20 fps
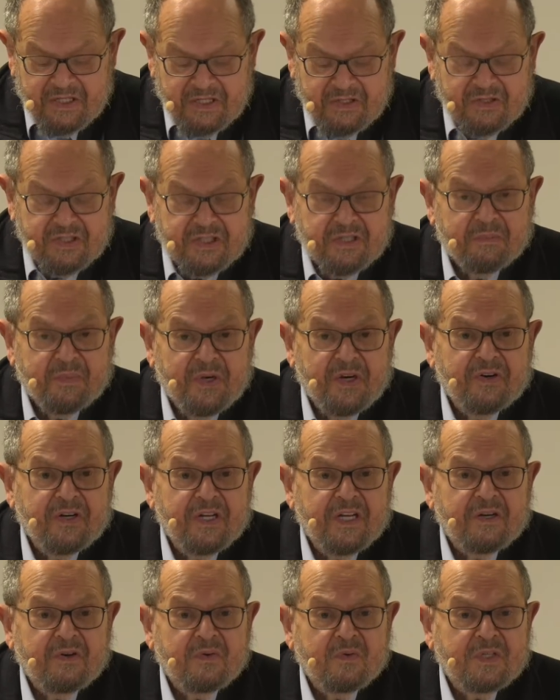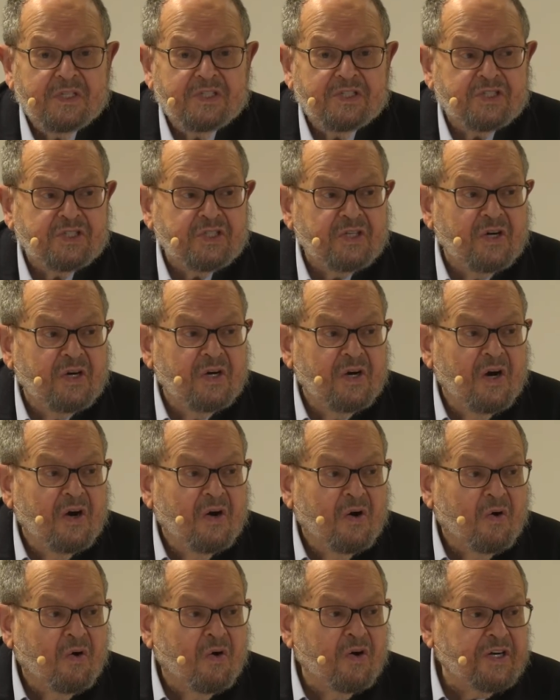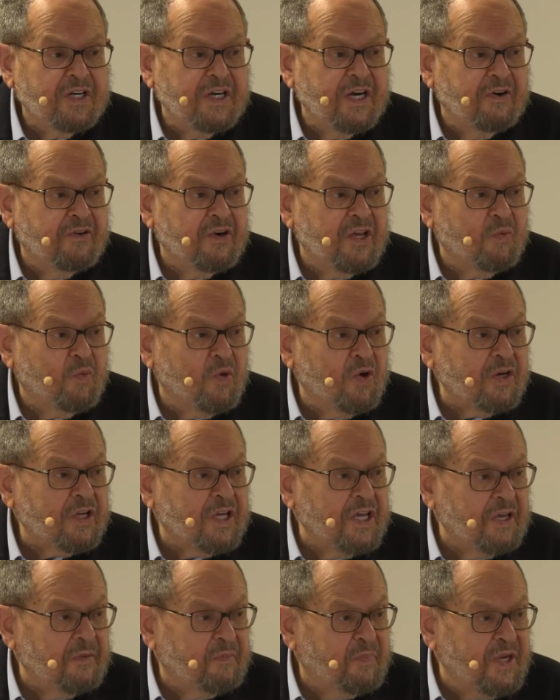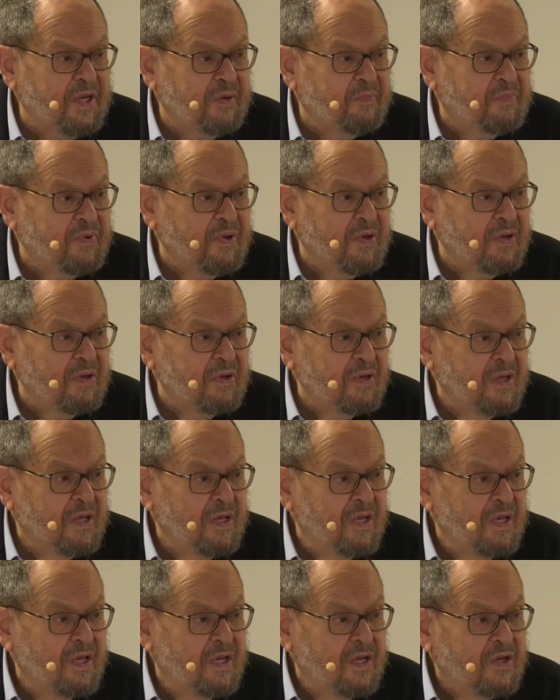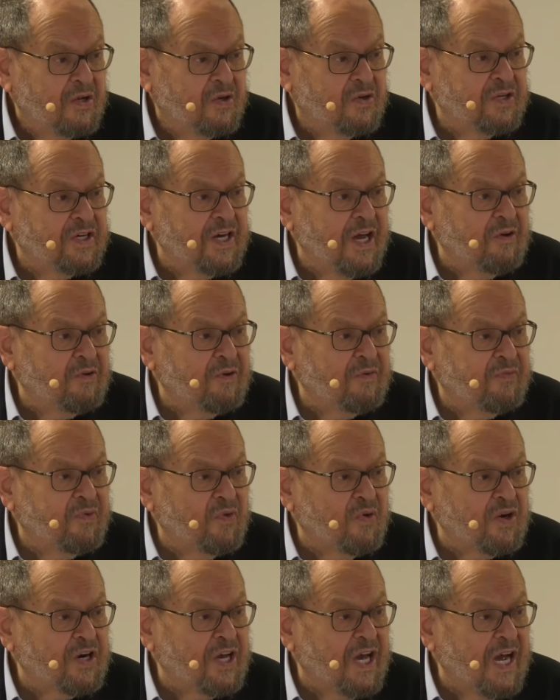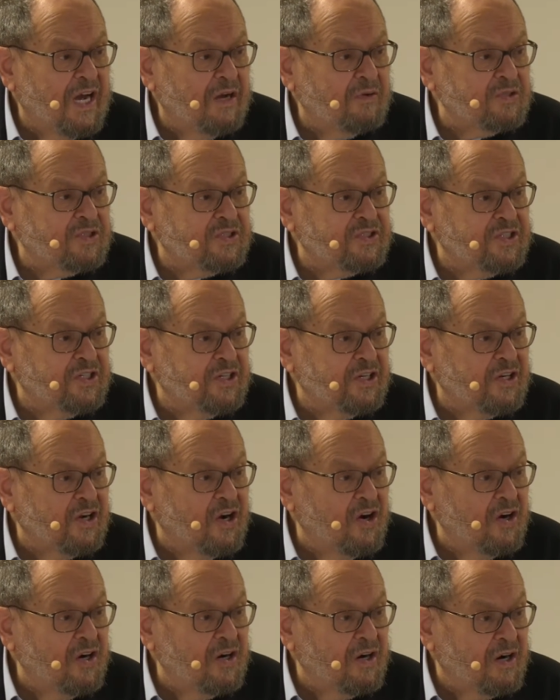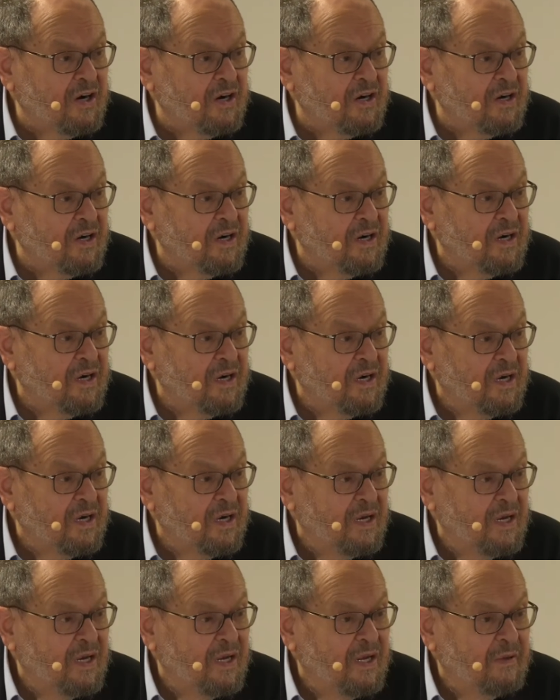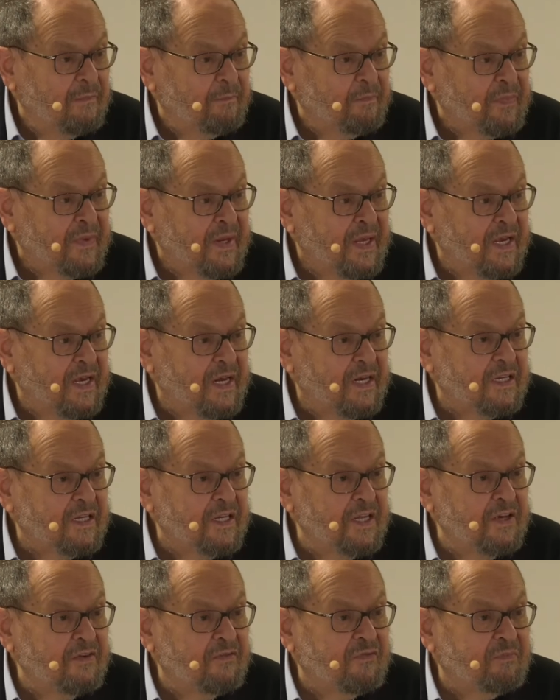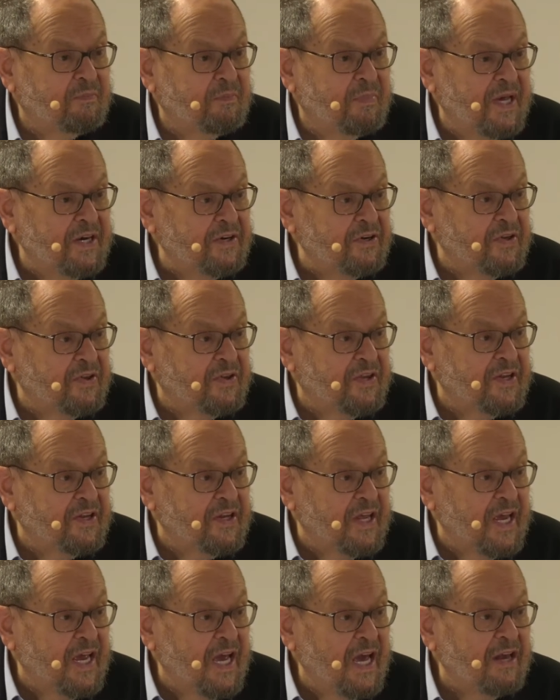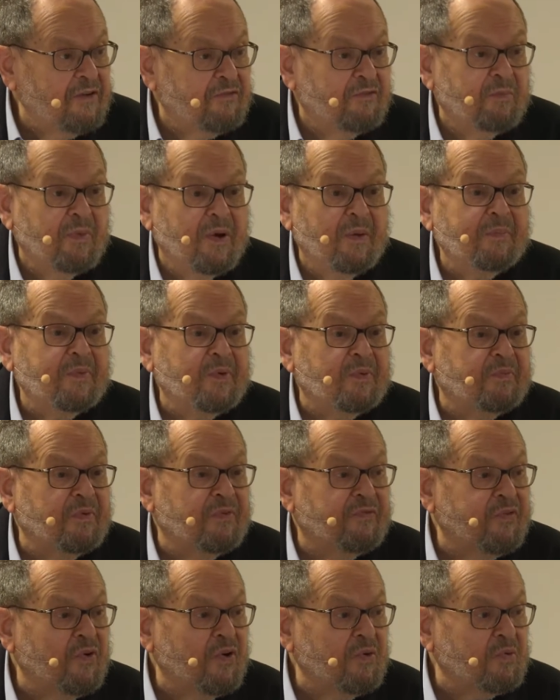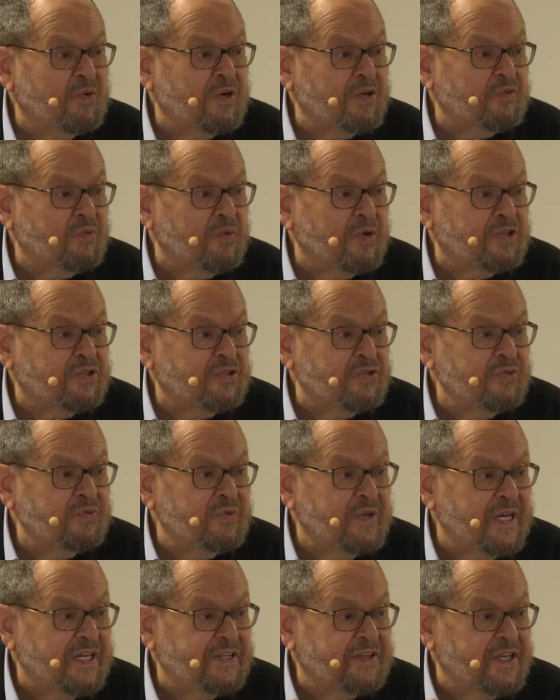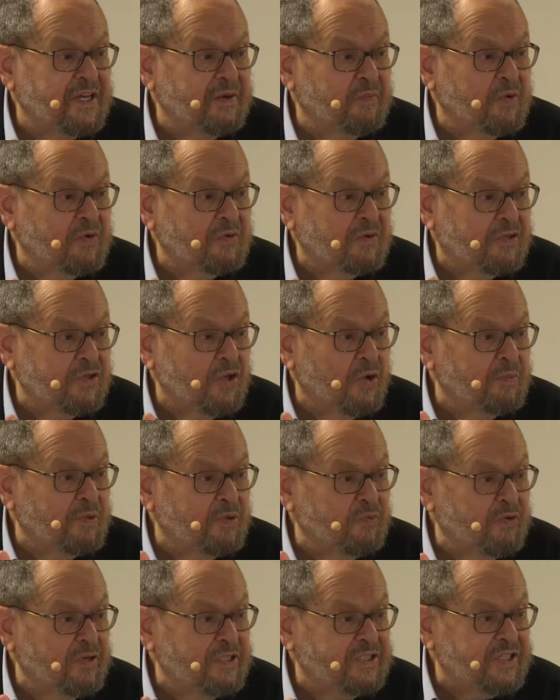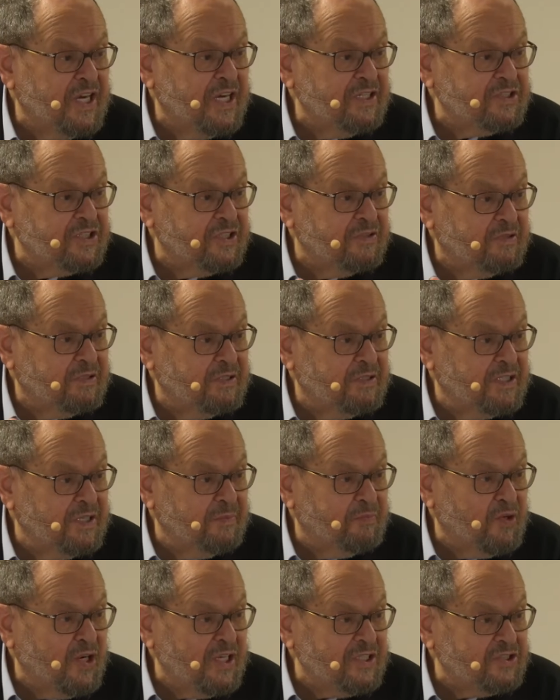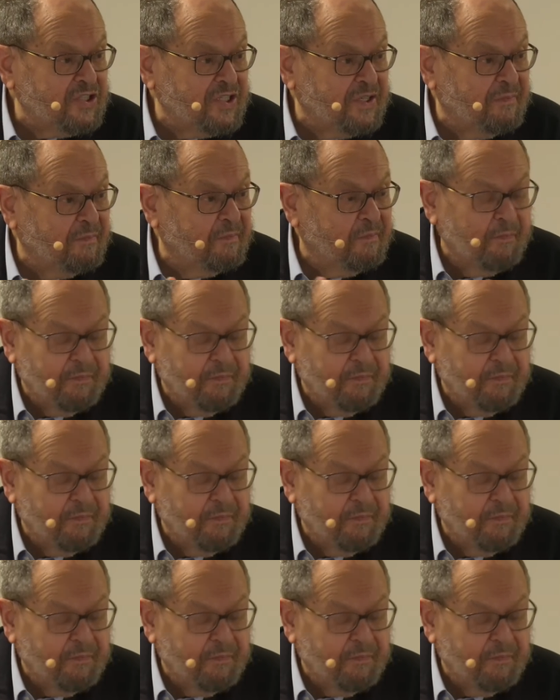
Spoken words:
It was a period in which ordinary working people could now afford a house and a car and live better than they had. Remember, before World War II, we had the global depression.